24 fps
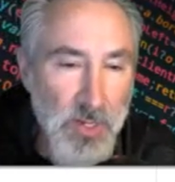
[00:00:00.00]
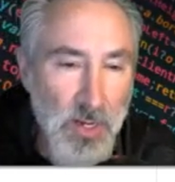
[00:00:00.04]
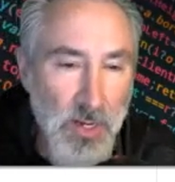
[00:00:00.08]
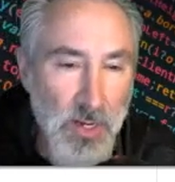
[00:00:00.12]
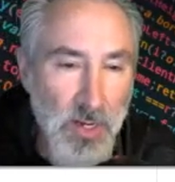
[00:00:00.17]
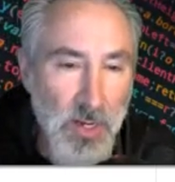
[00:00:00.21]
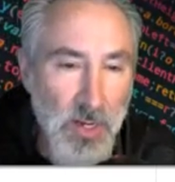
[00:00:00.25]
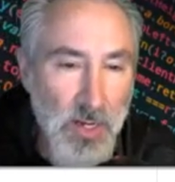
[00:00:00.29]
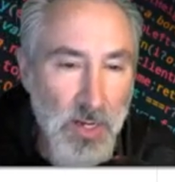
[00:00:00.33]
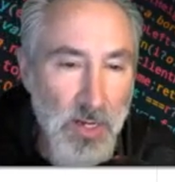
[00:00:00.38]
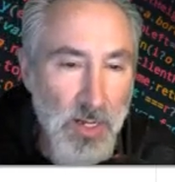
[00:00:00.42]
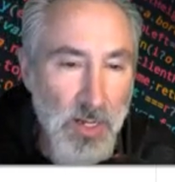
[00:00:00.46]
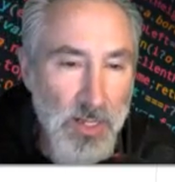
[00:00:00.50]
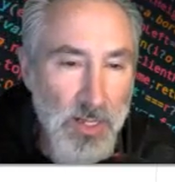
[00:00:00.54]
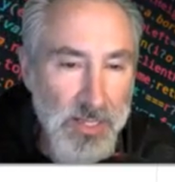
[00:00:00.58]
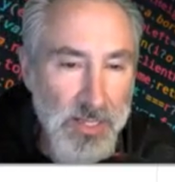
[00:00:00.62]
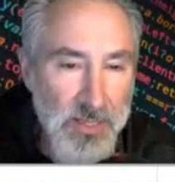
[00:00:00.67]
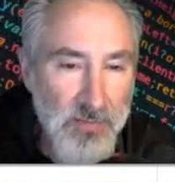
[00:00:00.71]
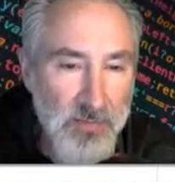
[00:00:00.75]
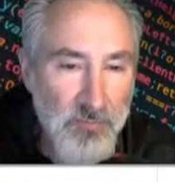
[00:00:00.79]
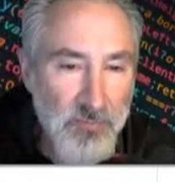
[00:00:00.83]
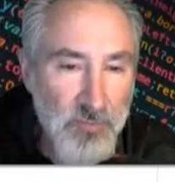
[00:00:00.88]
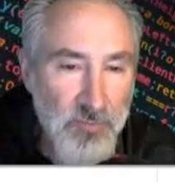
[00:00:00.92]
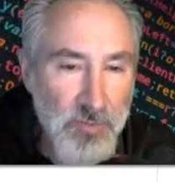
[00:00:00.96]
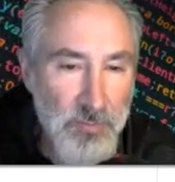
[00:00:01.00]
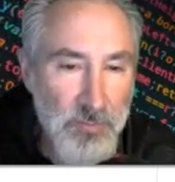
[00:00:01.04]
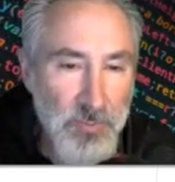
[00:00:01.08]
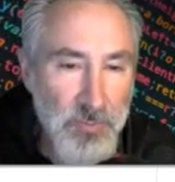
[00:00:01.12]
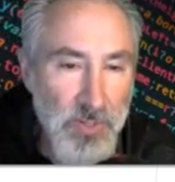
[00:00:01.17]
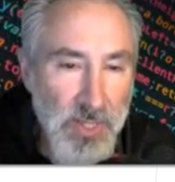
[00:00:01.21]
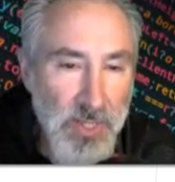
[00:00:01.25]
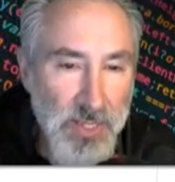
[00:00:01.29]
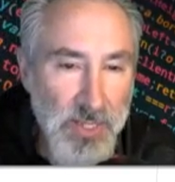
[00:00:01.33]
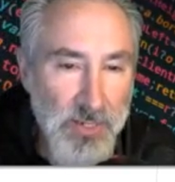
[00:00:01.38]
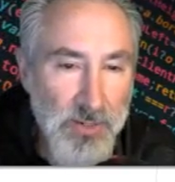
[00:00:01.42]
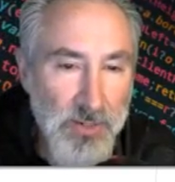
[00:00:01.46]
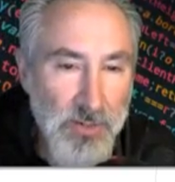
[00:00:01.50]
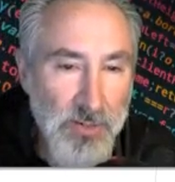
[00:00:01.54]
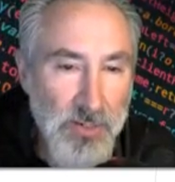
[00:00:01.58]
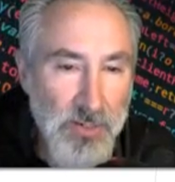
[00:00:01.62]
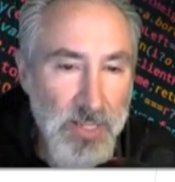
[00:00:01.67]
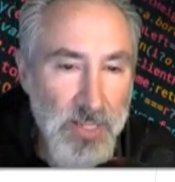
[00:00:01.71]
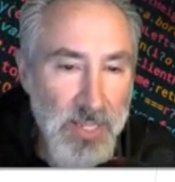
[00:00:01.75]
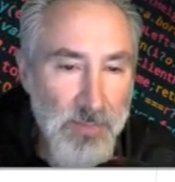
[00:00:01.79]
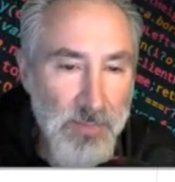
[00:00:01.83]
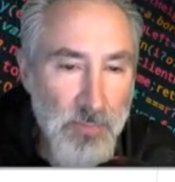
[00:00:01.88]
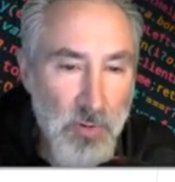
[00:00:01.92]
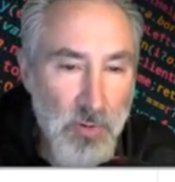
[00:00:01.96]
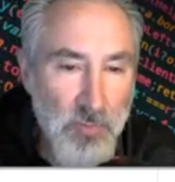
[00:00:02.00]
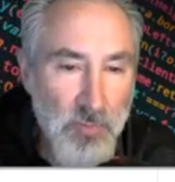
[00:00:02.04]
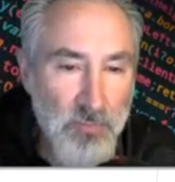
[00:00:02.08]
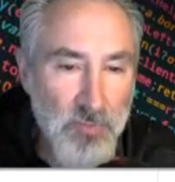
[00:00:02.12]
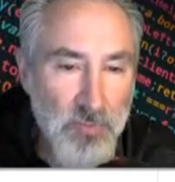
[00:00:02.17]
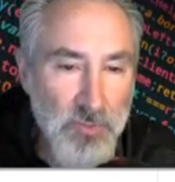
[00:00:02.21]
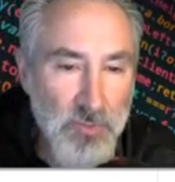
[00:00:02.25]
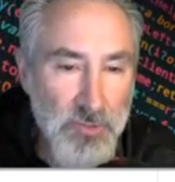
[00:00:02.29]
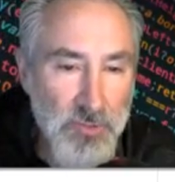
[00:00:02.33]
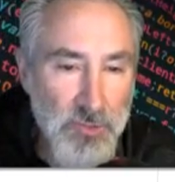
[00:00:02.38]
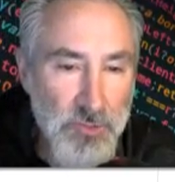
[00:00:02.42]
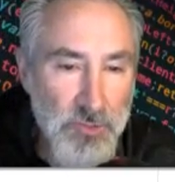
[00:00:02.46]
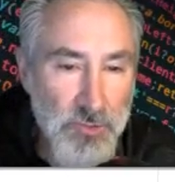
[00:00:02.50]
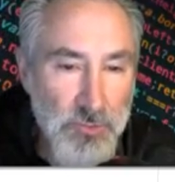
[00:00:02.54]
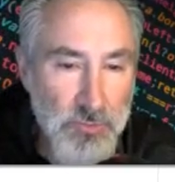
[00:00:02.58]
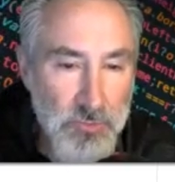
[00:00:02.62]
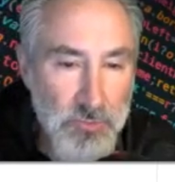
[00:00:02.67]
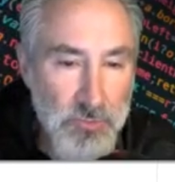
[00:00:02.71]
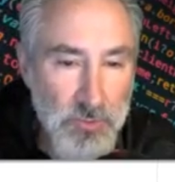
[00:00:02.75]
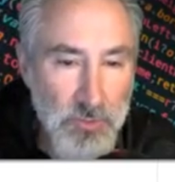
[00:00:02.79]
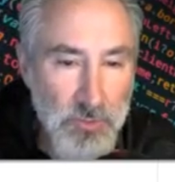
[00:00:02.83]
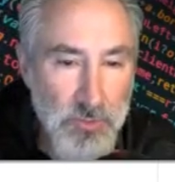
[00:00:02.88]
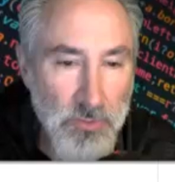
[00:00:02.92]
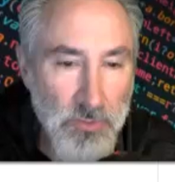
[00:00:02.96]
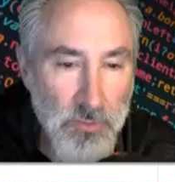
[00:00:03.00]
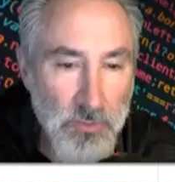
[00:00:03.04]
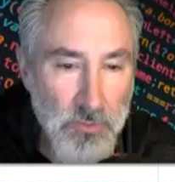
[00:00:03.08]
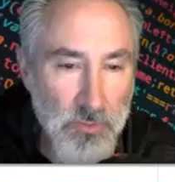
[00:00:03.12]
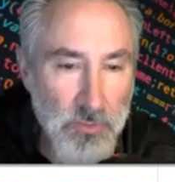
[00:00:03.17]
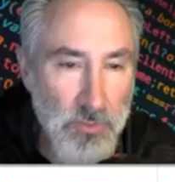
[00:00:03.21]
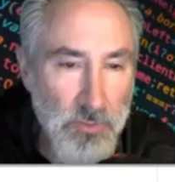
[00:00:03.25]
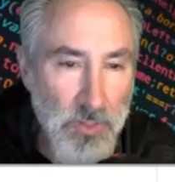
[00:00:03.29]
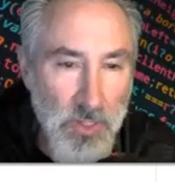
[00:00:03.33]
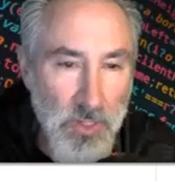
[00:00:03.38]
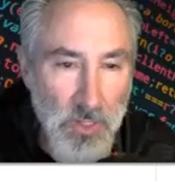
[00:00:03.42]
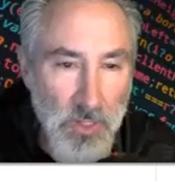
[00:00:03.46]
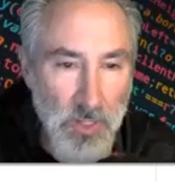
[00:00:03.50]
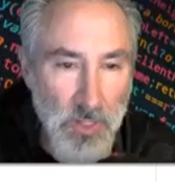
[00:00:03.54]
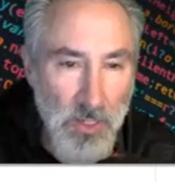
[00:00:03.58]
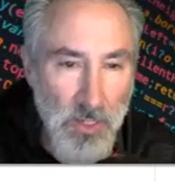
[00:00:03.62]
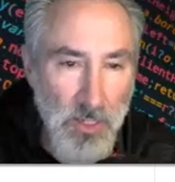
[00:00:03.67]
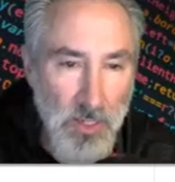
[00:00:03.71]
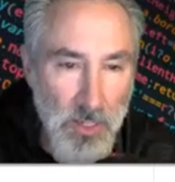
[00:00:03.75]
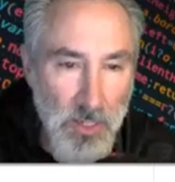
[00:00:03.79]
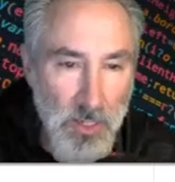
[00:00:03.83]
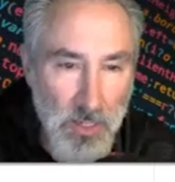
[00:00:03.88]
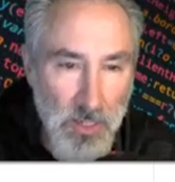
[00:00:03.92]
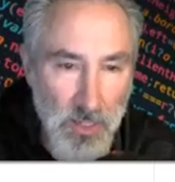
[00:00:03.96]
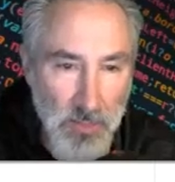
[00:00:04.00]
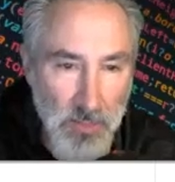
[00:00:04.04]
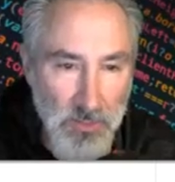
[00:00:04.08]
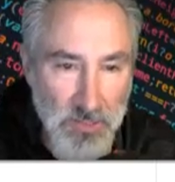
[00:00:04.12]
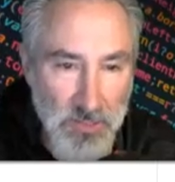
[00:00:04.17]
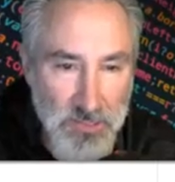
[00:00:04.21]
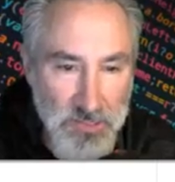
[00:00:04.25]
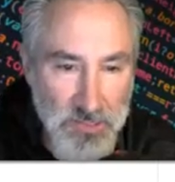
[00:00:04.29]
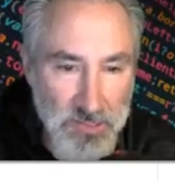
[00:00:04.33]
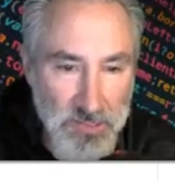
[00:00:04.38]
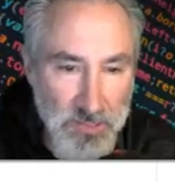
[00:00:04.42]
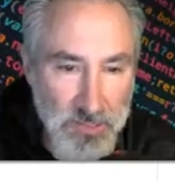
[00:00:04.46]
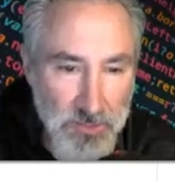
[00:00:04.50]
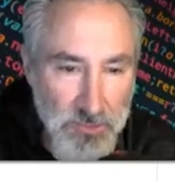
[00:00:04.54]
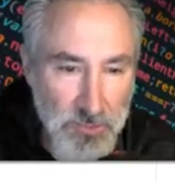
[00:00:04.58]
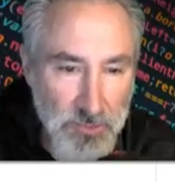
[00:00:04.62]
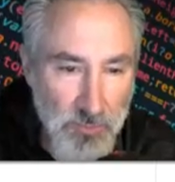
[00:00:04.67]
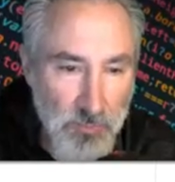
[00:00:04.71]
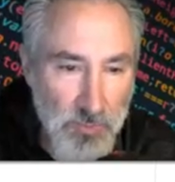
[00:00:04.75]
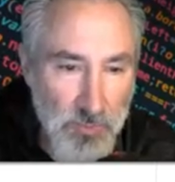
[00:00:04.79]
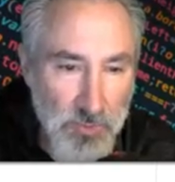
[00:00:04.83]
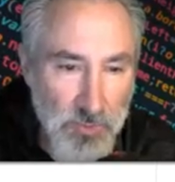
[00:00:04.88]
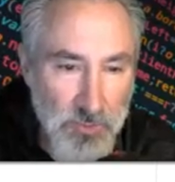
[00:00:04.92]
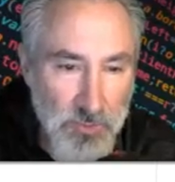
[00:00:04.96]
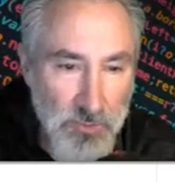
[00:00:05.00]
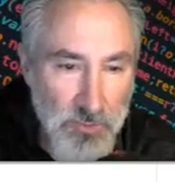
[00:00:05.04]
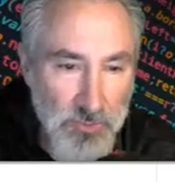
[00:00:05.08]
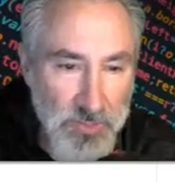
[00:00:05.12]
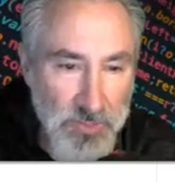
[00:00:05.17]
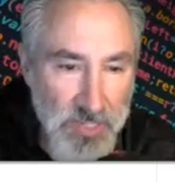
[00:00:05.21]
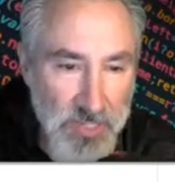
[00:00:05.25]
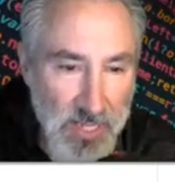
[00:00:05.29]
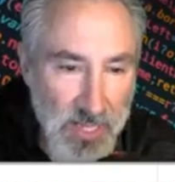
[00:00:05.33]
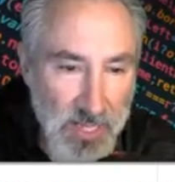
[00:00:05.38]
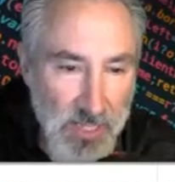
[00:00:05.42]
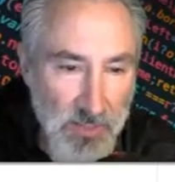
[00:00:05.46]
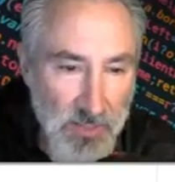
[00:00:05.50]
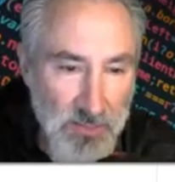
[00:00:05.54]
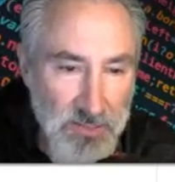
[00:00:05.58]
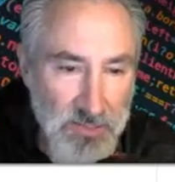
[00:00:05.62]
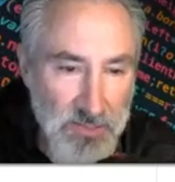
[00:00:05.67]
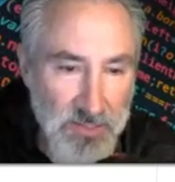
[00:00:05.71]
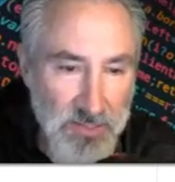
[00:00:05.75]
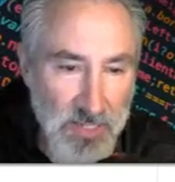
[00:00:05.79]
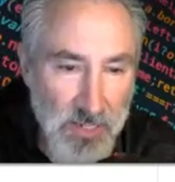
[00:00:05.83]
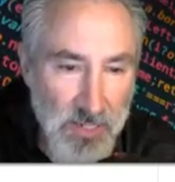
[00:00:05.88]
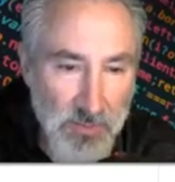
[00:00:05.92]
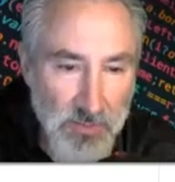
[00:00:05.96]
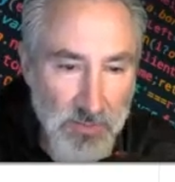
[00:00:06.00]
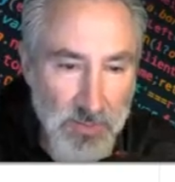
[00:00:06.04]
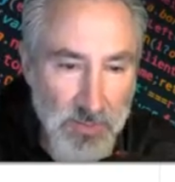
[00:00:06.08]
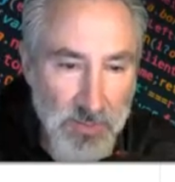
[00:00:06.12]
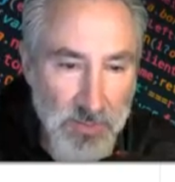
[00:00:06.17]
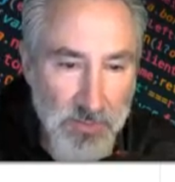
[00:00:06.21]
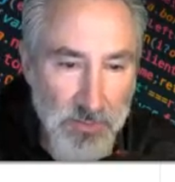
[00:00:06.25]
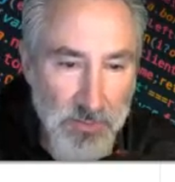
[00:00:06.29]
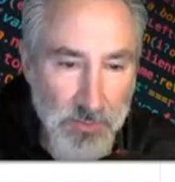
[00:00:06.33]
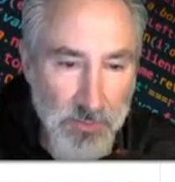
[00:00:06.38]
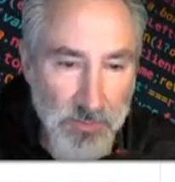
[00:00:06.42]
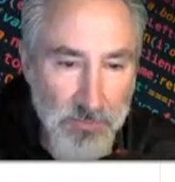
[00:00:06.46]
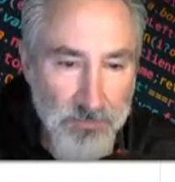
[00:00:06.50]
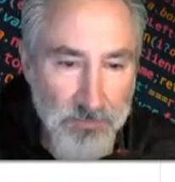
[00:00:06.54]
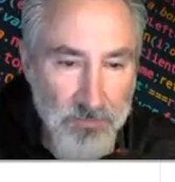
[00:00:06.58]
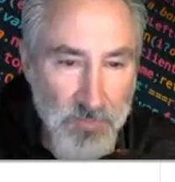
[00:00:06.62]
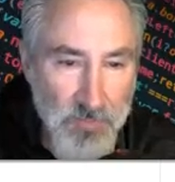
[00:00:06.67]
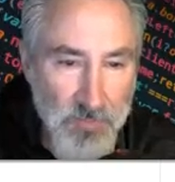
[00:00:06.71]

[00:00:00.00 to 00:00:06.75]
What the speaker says: If the player game over is true, let's see here. So we'll do an else down here.